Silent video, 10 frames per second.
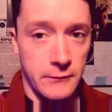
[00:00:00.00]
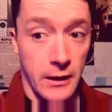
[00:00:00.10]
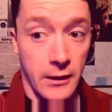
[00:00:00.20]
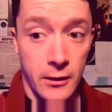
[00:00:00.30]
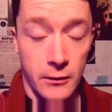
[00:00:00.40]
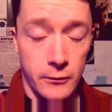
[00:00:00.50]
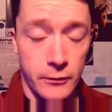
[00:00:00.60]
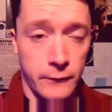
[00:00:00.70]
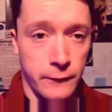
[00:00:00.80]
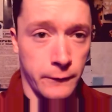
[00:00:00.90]
caught a load
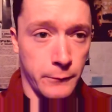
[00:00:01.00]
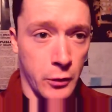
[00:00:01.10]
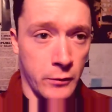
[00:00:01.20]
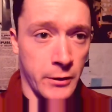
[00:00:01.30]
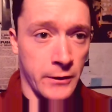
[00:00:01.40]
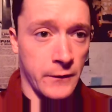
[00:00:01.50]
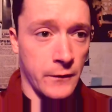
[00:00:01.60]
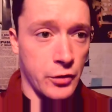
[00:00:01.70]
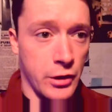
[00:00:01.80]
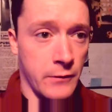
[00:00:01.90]
of Pokemon in the
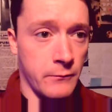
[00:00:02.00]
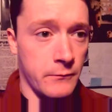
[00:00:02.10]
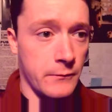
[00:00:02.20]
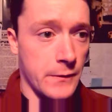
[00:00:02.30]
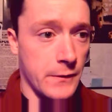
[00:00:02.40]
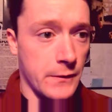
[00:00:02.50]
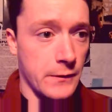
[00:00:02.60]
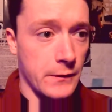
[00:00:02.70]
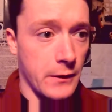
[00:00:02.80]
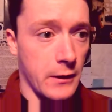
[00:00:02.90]

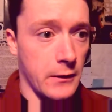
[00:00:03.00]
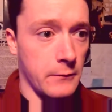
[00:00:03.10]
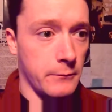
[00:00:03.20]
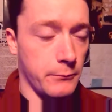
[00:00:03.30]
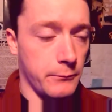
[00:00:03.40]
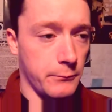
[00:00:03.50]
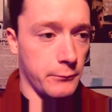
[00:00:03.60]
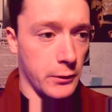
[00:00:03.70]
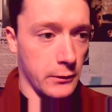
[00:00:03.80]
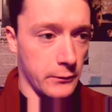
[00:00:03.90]
gyms. I
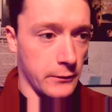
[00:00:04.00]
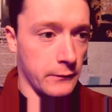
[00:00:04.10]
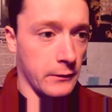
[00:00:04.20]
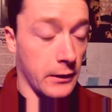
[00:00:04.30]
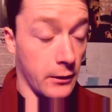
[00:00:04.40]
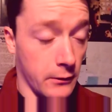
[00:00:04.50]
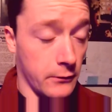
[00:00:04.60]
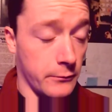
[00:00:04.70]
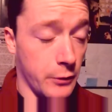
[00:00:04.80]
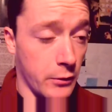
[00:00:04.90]
caught a load of
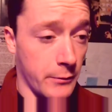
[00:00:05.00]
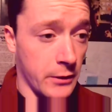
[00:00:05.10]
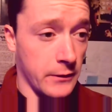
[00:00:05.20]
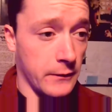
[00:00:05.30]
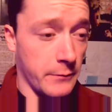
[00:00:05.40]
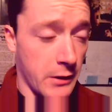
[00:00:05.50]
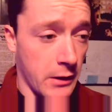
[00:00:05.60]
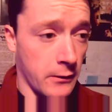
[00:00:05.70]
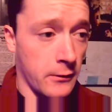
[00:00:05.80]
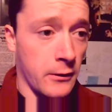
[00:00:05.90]
Pokemon in the
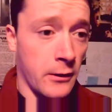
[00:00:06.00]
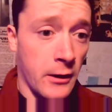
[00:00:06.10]
park.